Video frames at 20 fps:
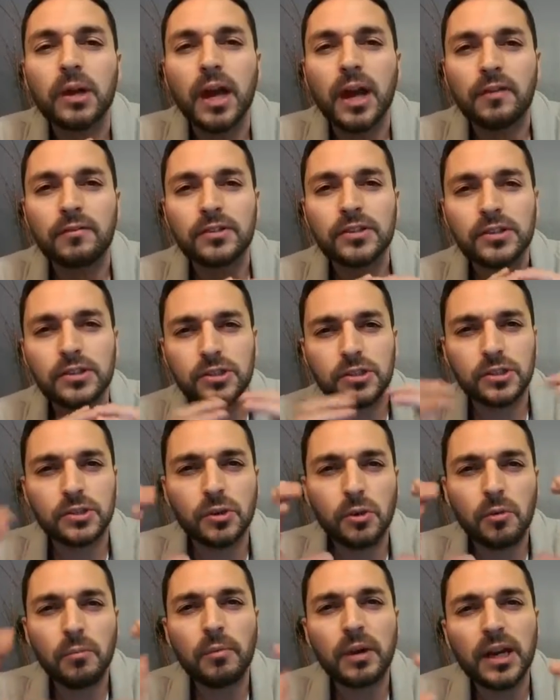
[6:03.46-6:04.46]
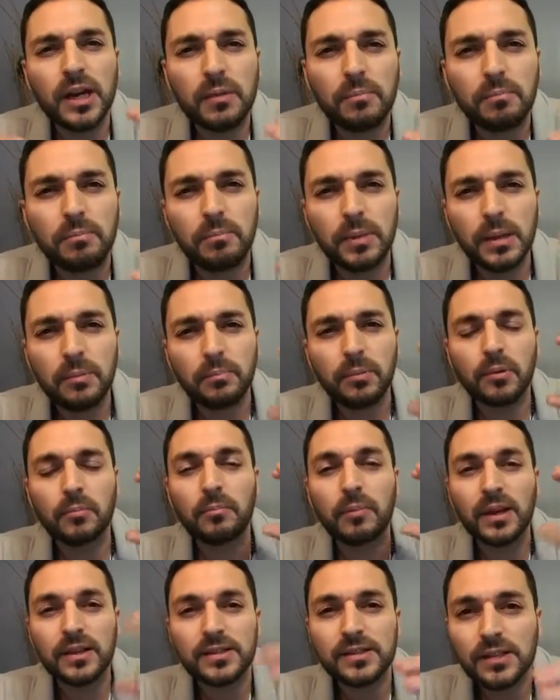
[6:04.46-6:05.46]
have so many people
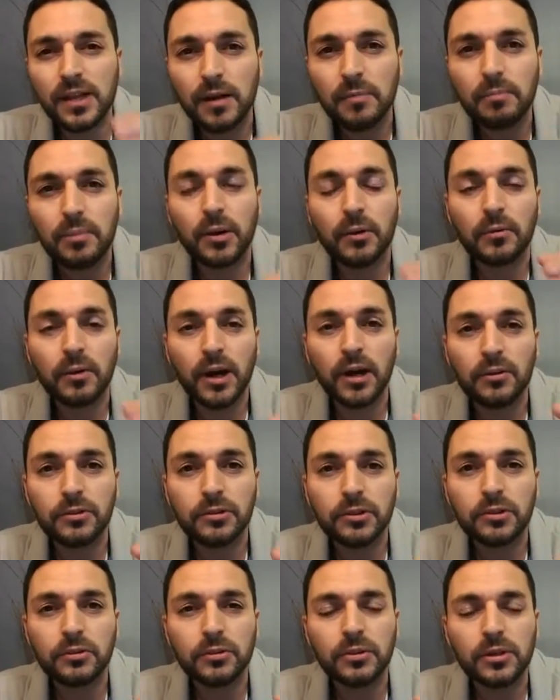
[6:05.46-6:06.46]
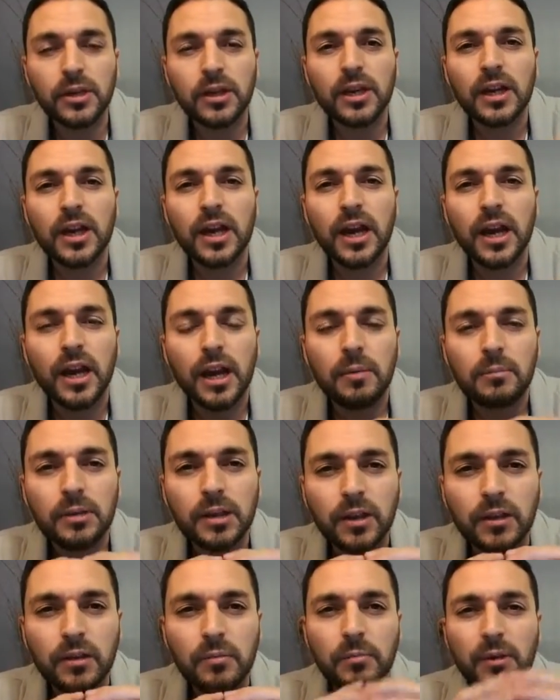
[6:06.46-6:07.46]
messed up around you. And I'm
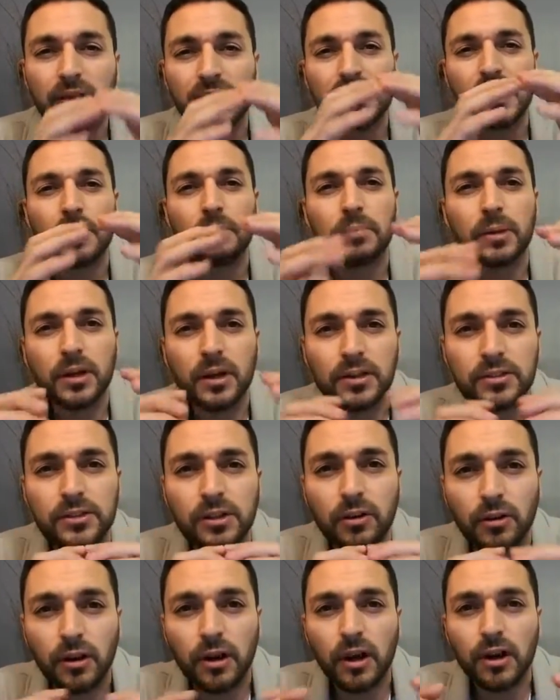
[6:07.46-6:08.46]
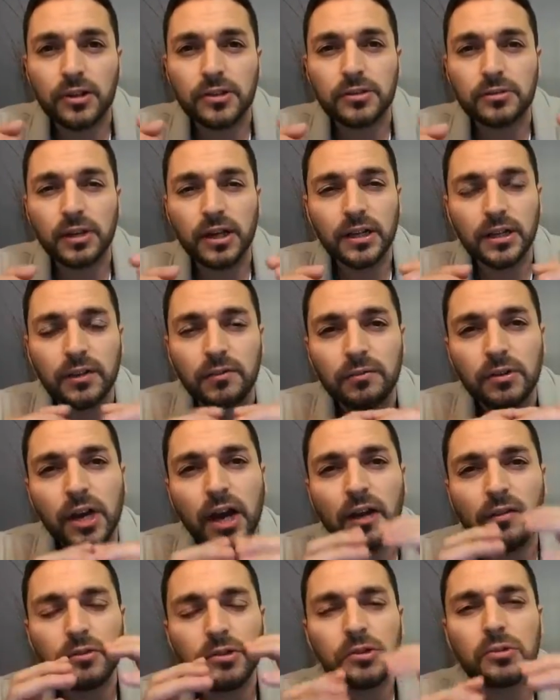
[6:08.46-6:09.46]
telling messed up because they're lost, right? If you
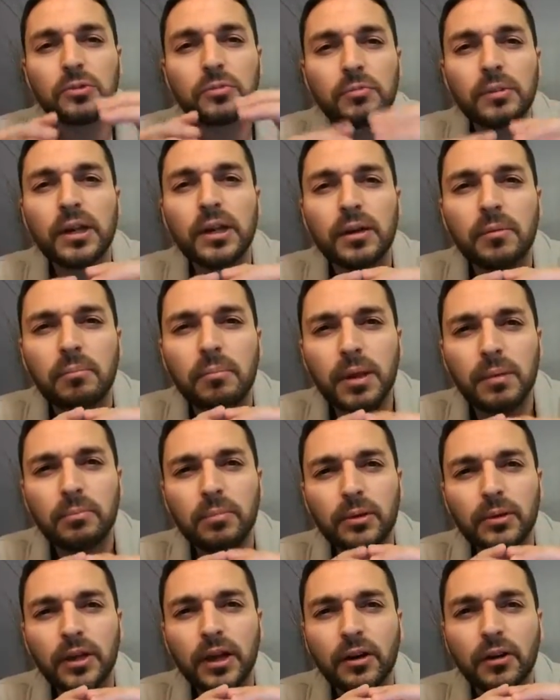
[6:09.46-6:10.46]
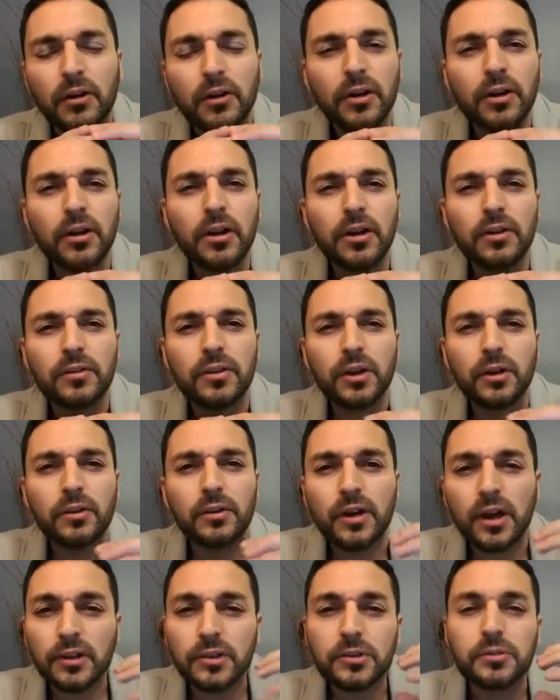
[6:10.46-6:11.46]
have too many people that are
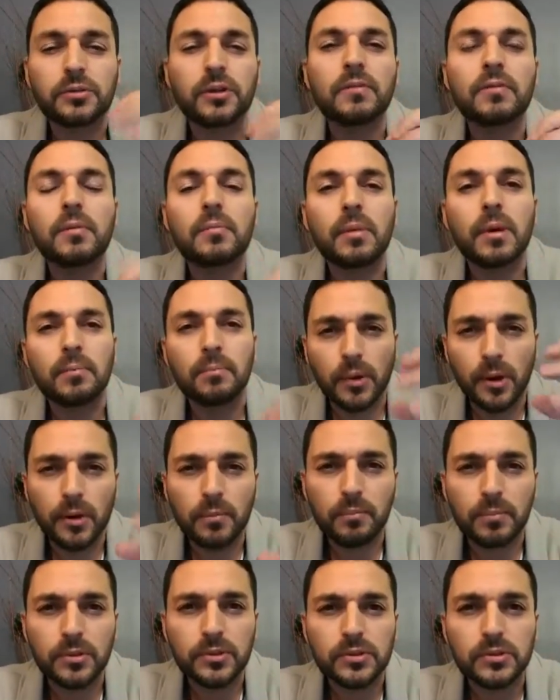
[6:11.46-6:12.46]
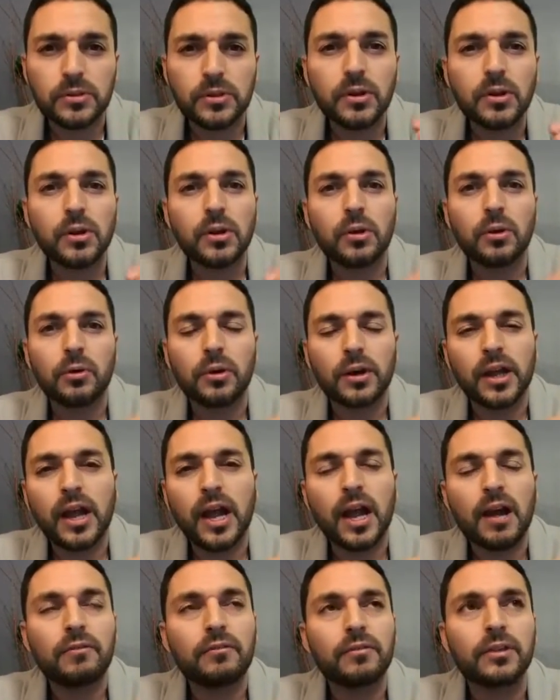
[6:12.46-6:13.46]
not driven by purpose, or they
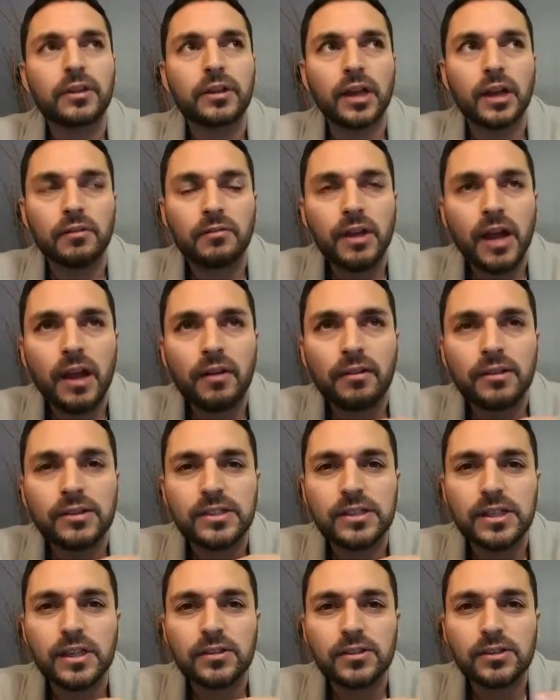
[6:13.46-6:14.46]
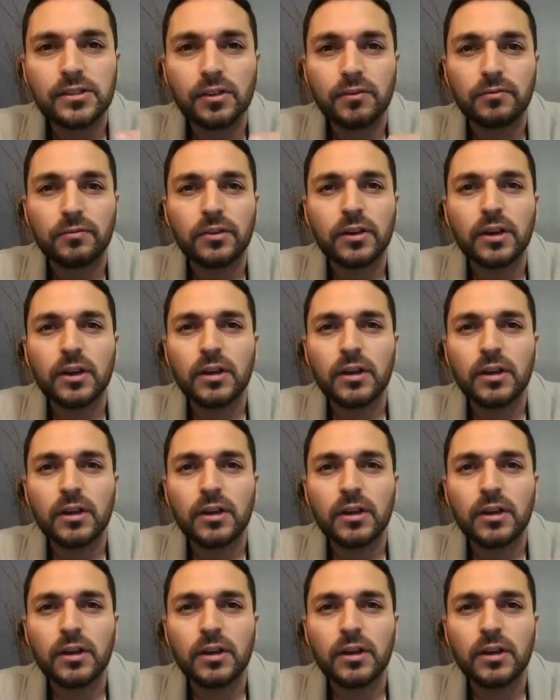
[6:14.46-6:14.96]
don't have a sense of